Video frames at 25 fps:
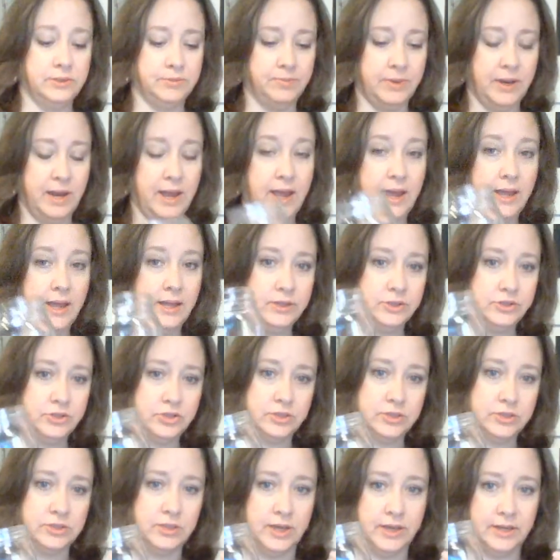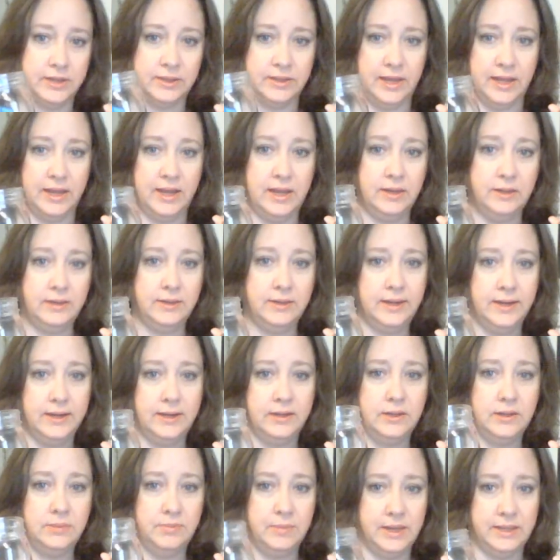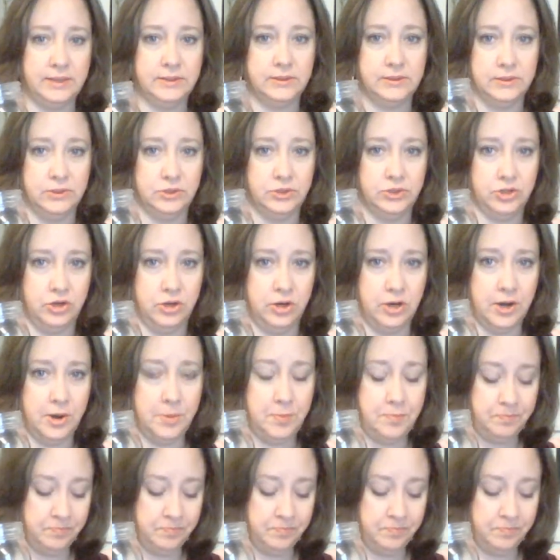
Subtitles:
but I just like the handy dandy mason jar.